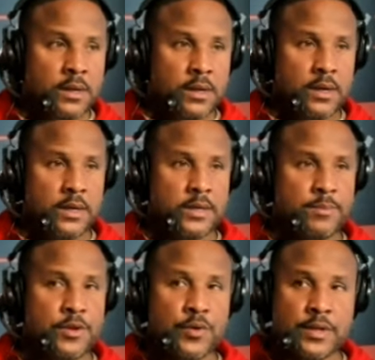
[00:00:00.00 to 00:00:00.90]
um,
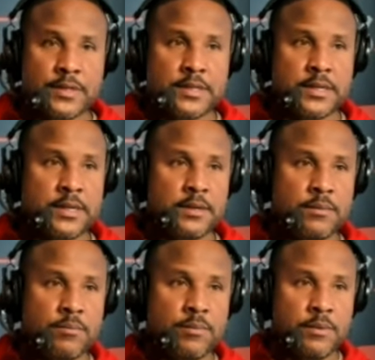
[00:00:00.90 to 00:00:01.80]
you could see
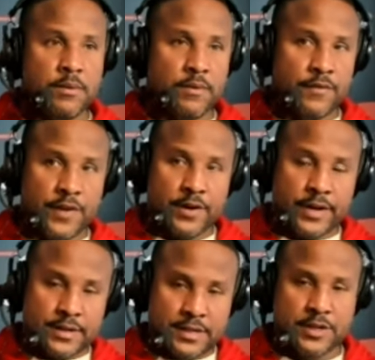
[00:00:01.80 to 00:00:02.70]
very
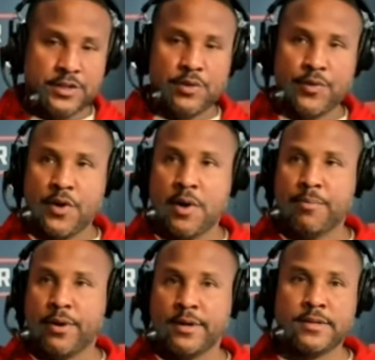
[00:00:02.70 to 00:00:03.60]
intentional thought
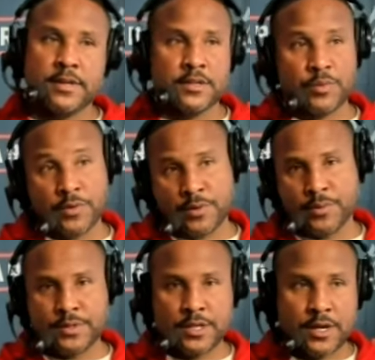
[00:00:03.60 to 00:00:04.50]
process, whether it
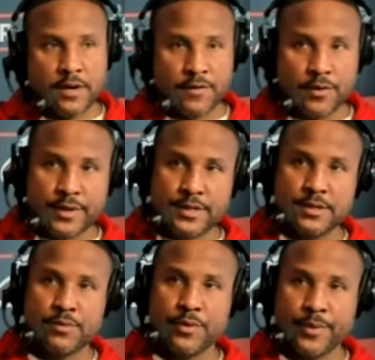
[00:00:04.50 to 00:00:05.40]
was the recovery,
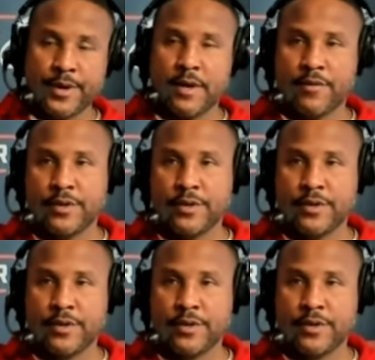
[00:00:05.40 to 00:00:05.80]
the recovery